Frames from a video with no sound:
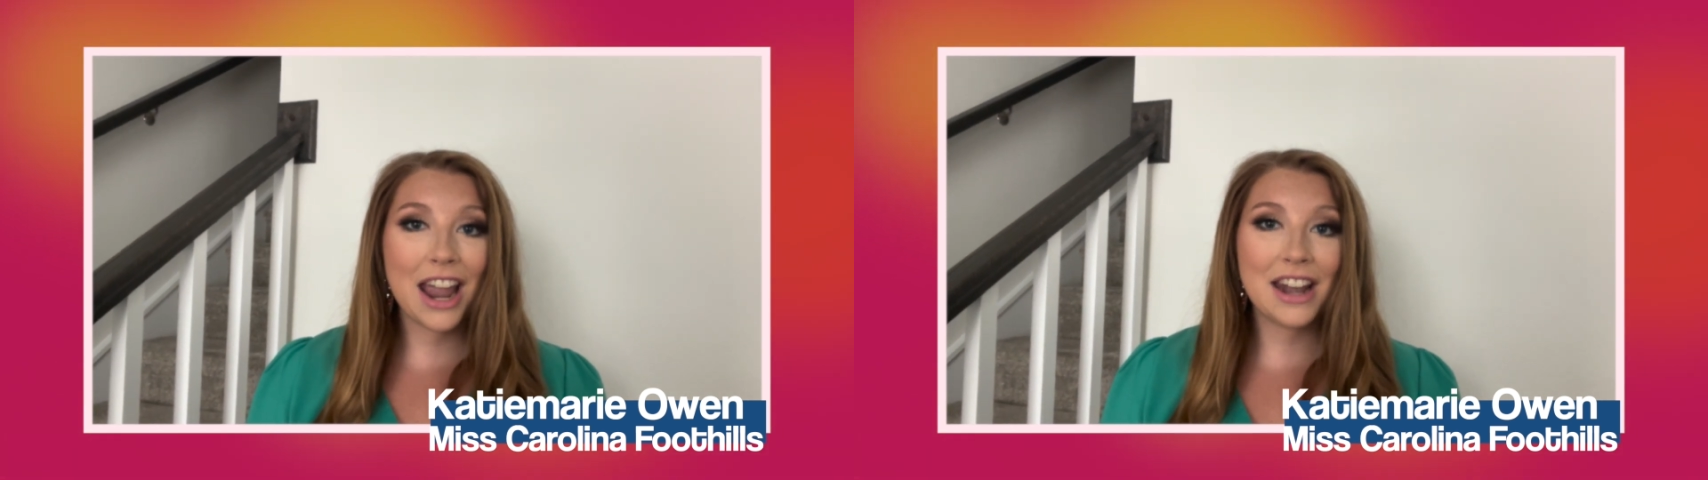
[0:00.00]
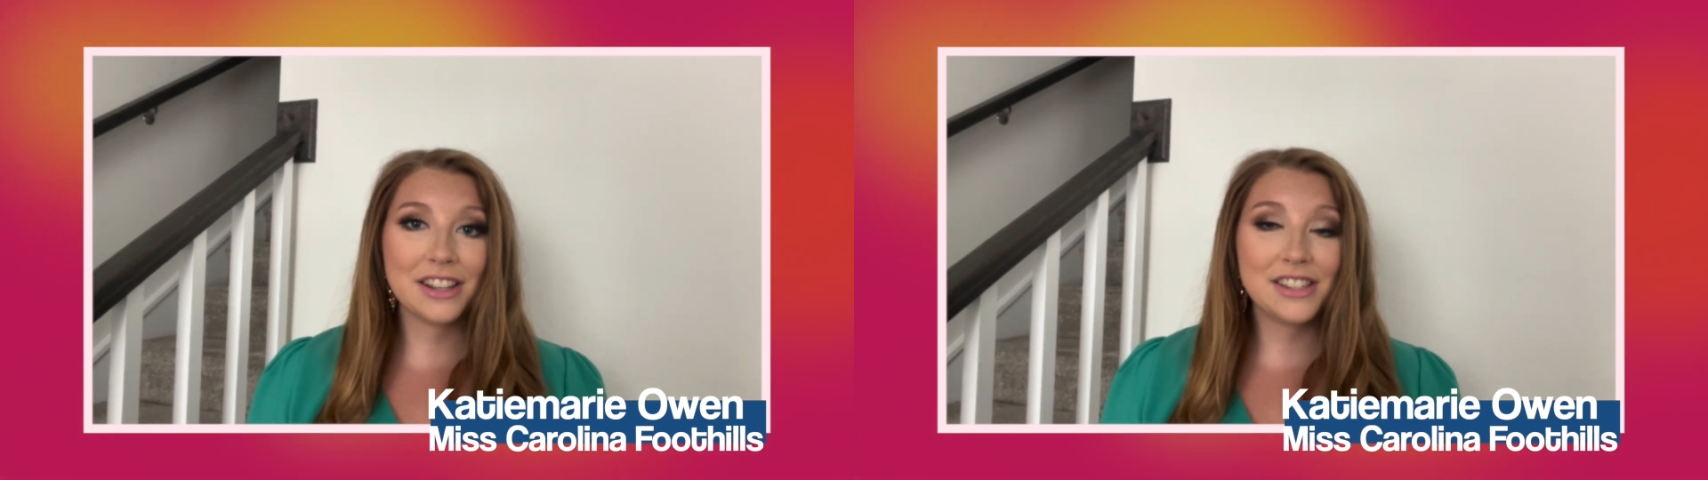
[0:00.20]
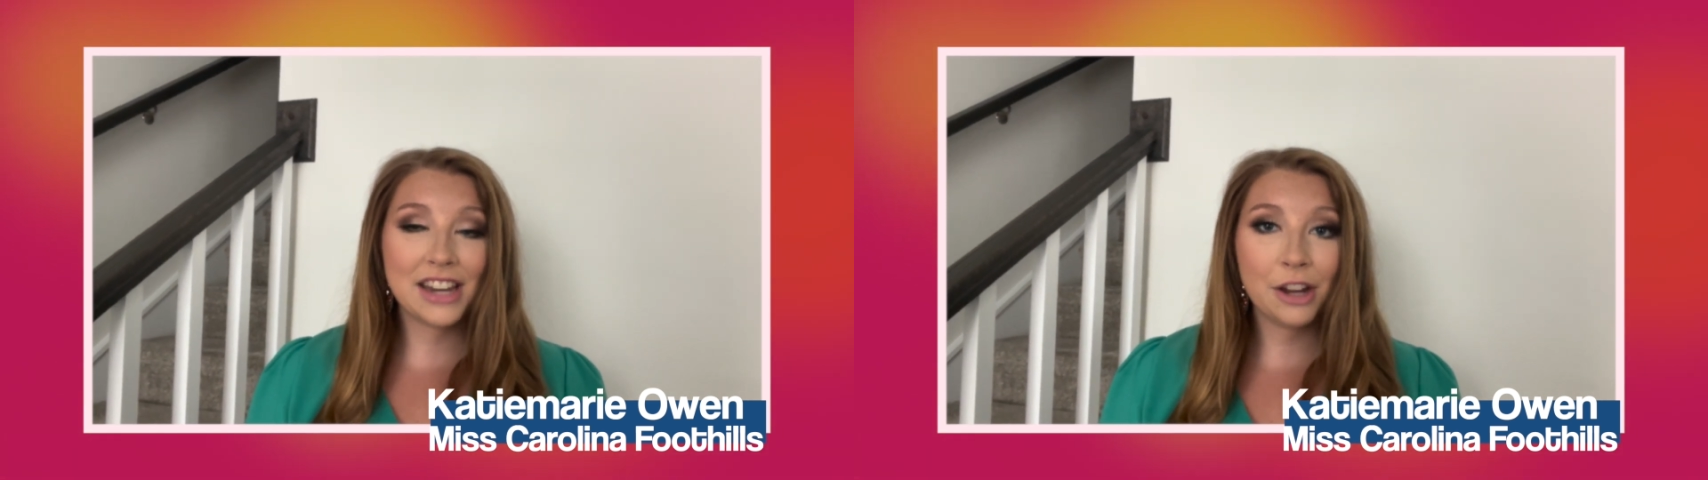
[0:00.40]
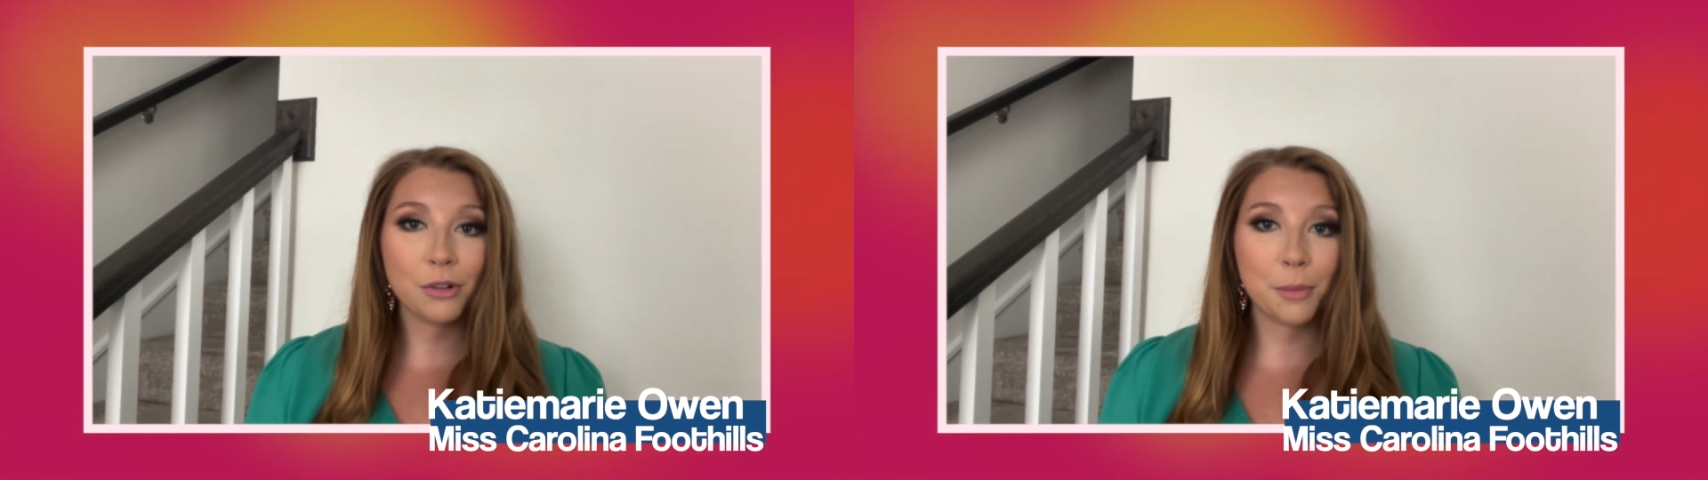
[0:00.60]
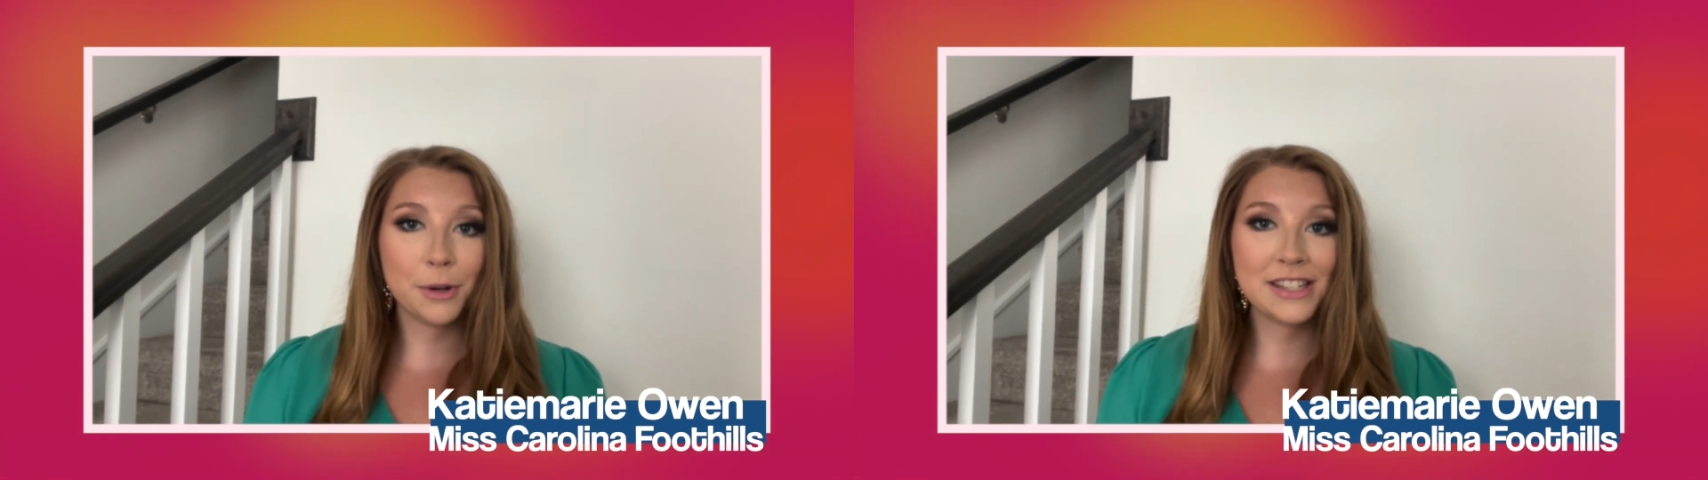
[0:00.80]
and a state
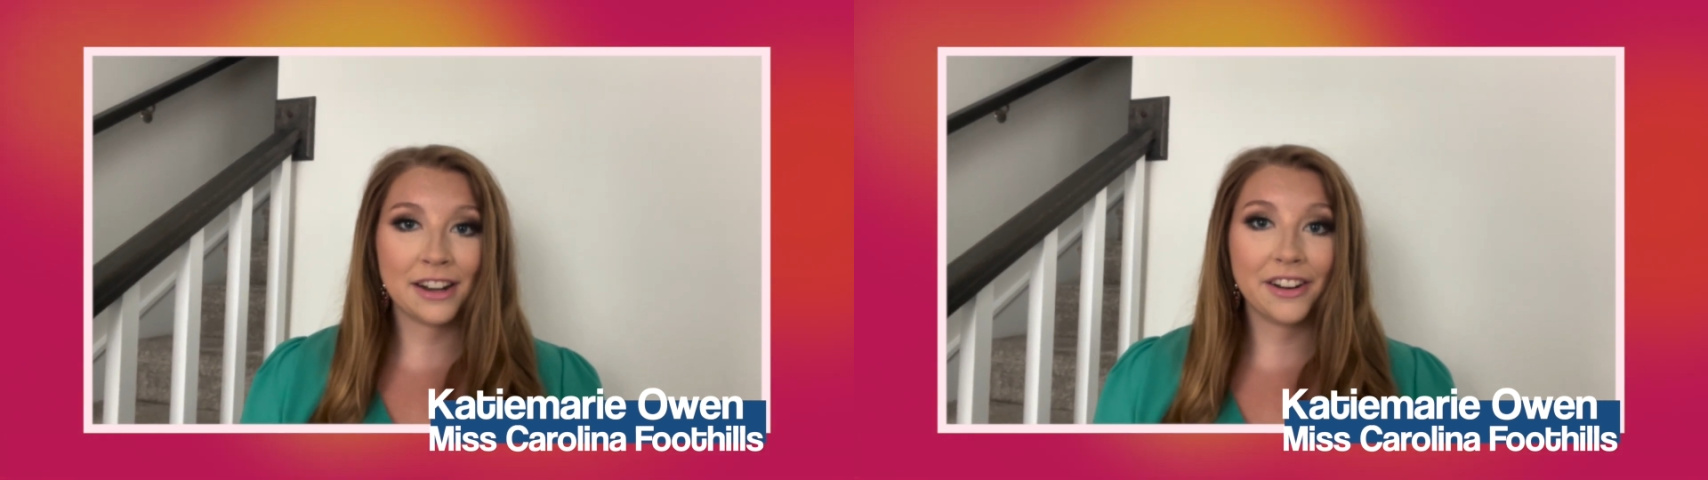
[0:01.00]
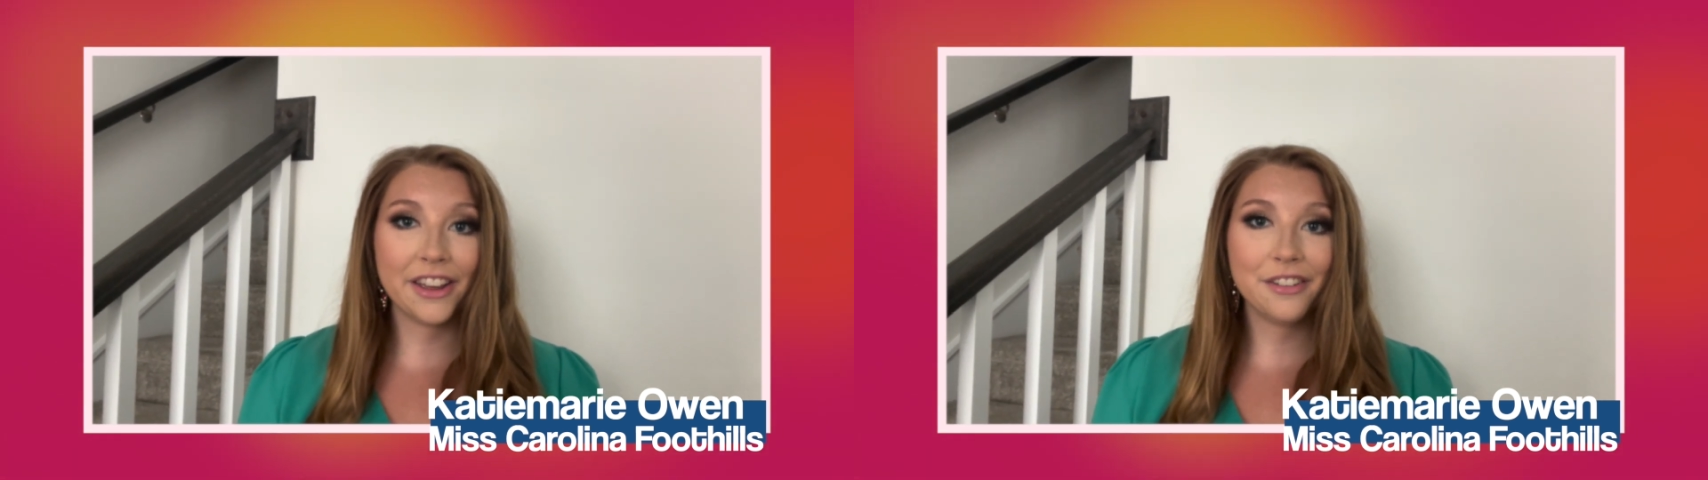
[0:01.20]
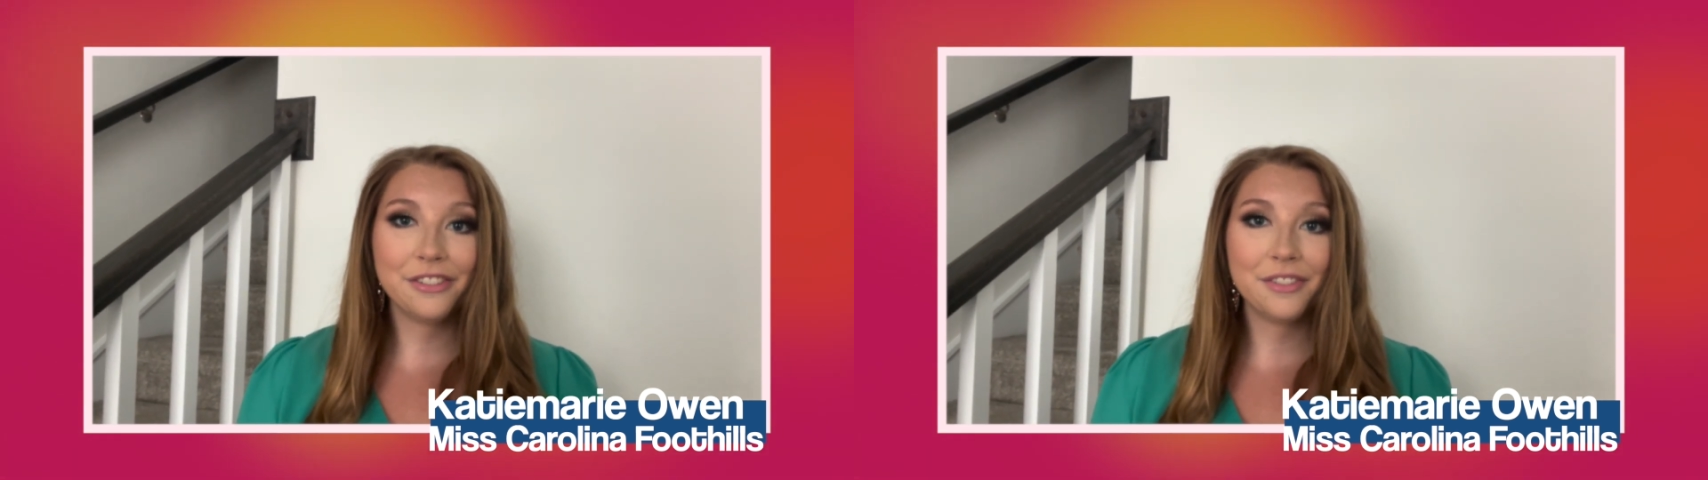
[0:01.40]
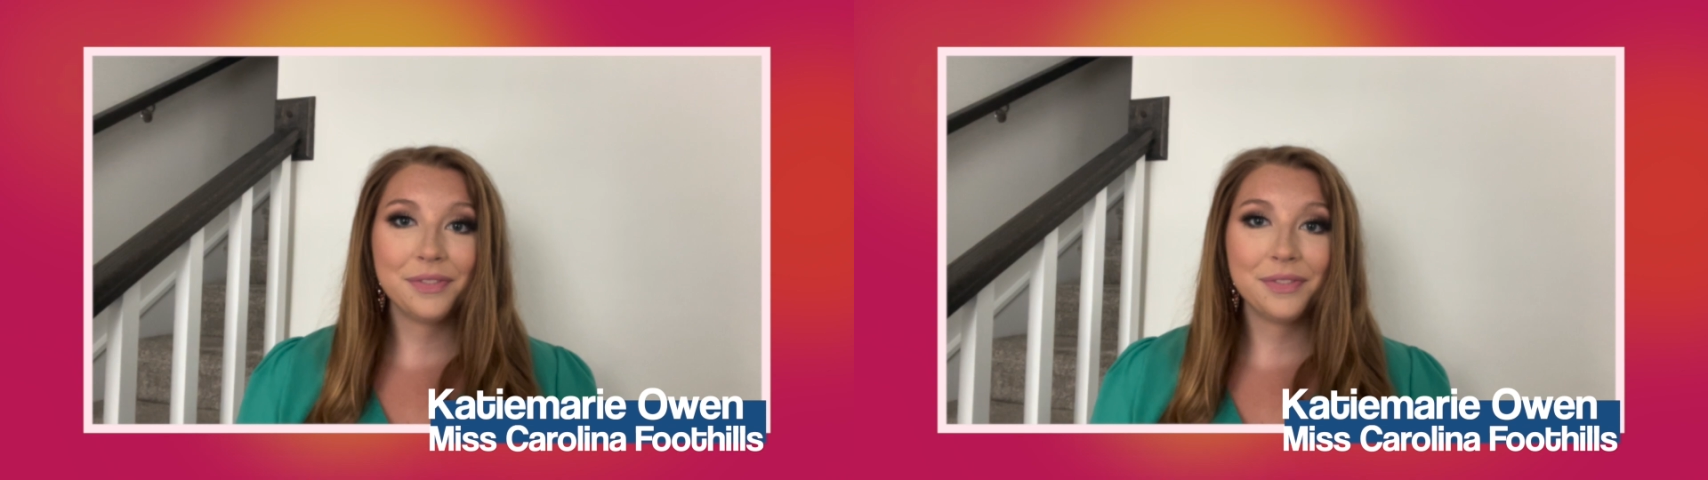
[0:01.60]
representative.